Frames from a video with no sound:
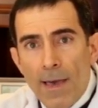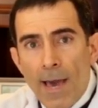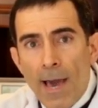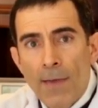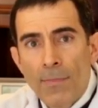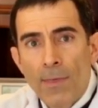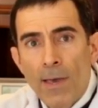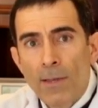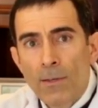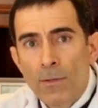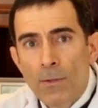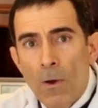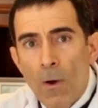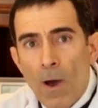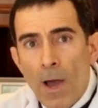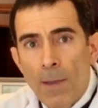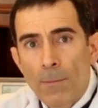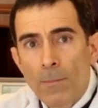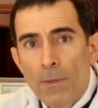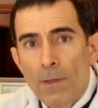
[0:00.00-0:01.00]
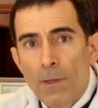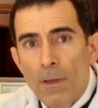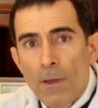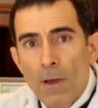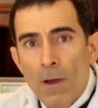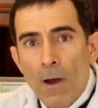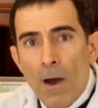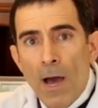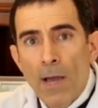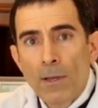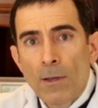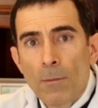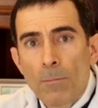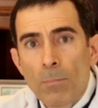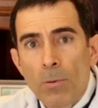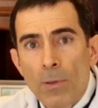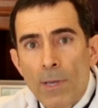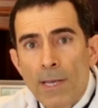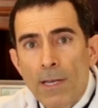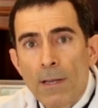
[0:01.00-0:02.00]
At that time, I
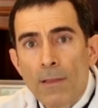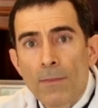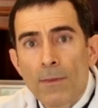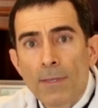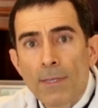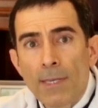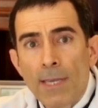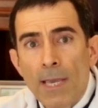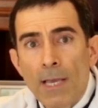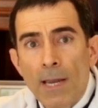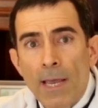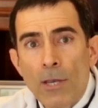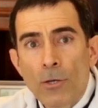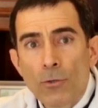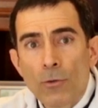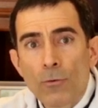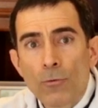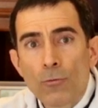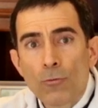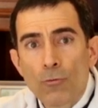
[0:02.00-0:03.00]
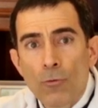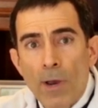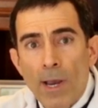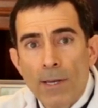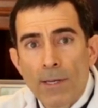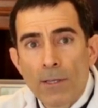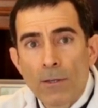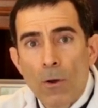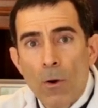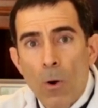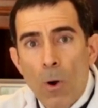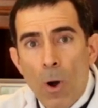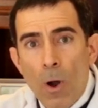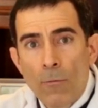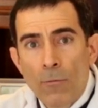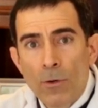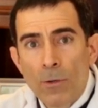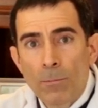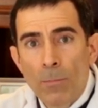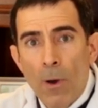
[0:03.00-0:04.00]
completed the chelation training
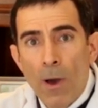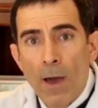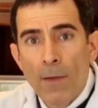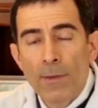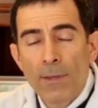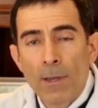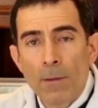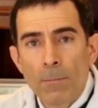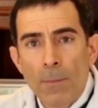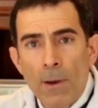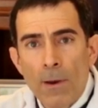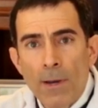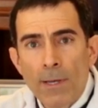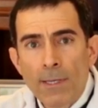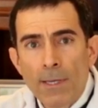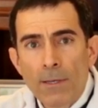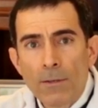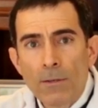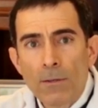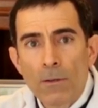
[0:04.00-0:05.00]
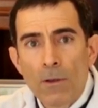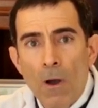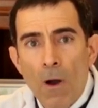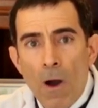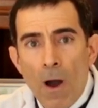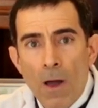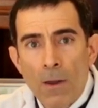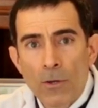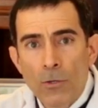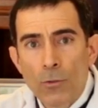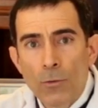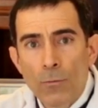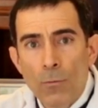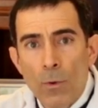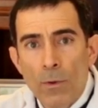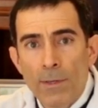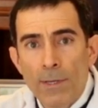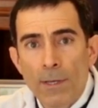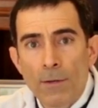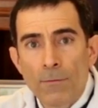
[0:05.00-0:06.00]
offered by the American College
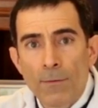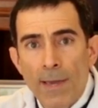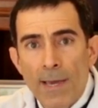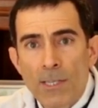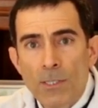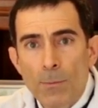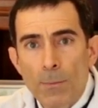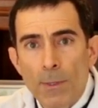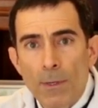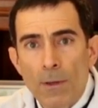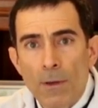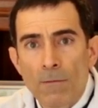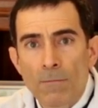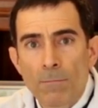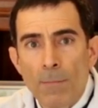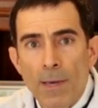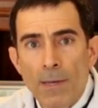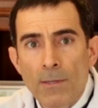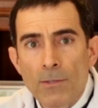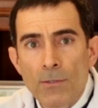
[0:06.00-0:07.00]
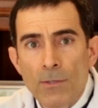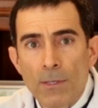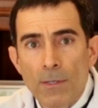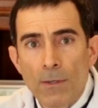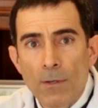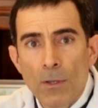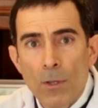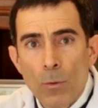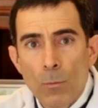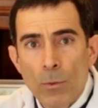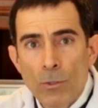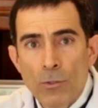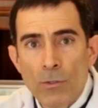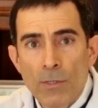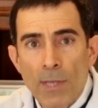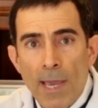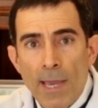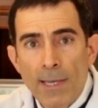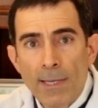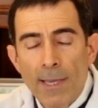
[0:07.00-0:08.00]
for the Advancement of Medicine, which
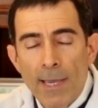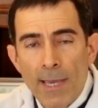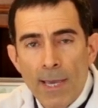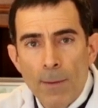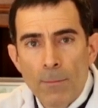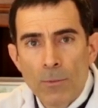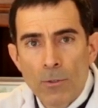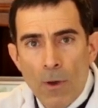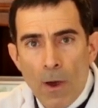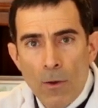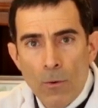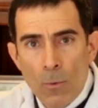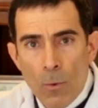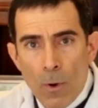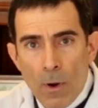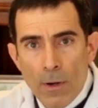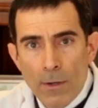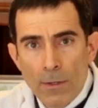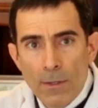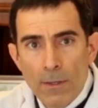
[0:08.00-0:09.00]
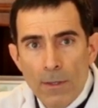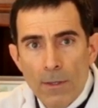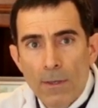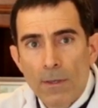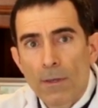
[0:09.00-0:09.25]
is acam.org.